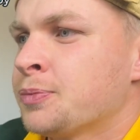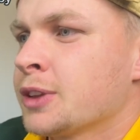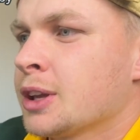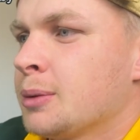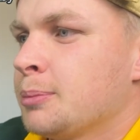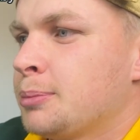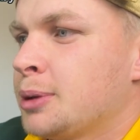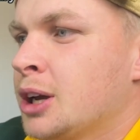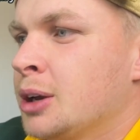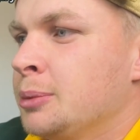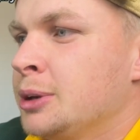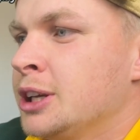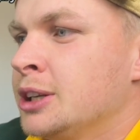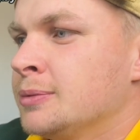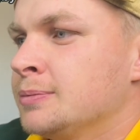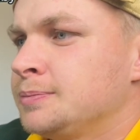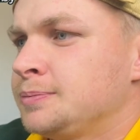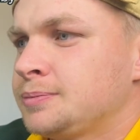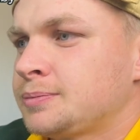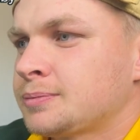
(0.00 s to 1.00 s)
But I
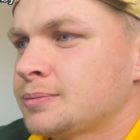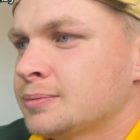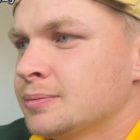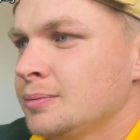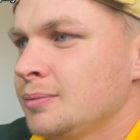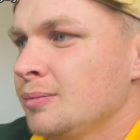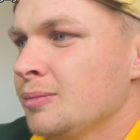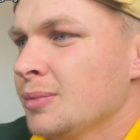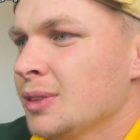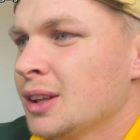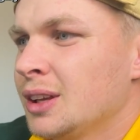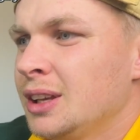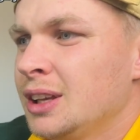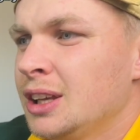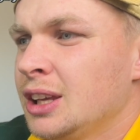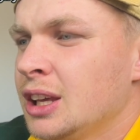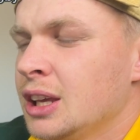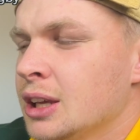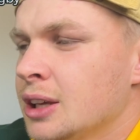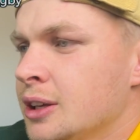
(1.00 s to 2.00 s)
mean,
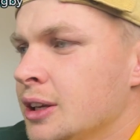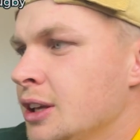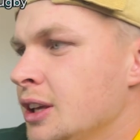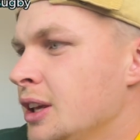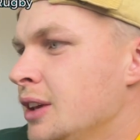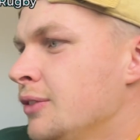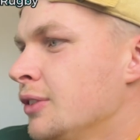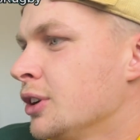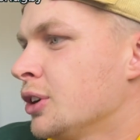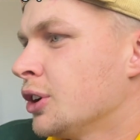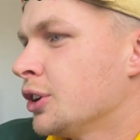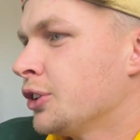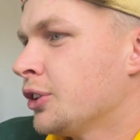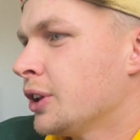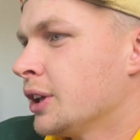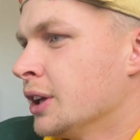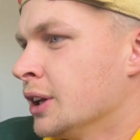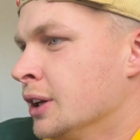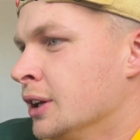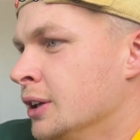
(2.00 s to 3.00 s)
even on
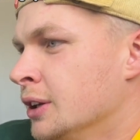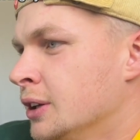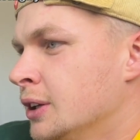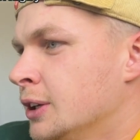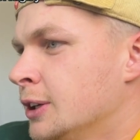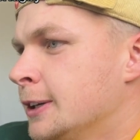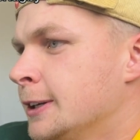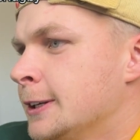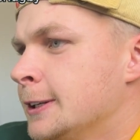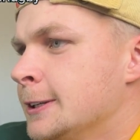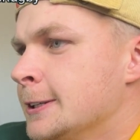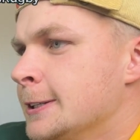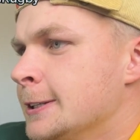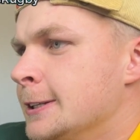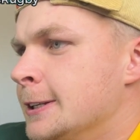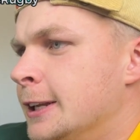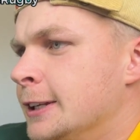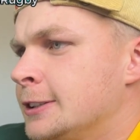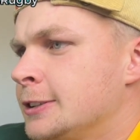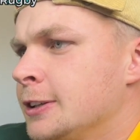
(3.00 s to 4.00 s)
the...
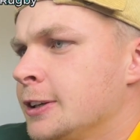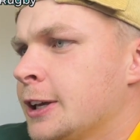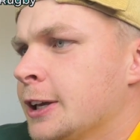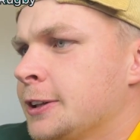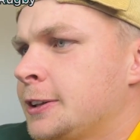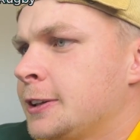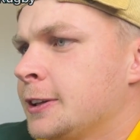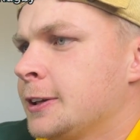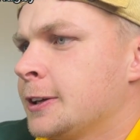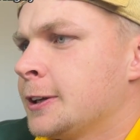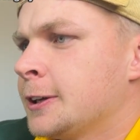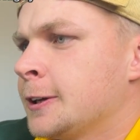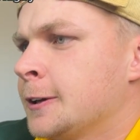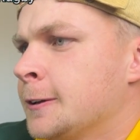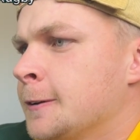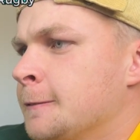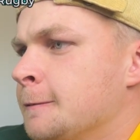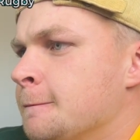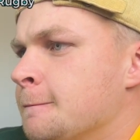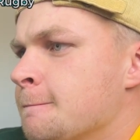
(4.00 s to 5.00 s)
Let's look at the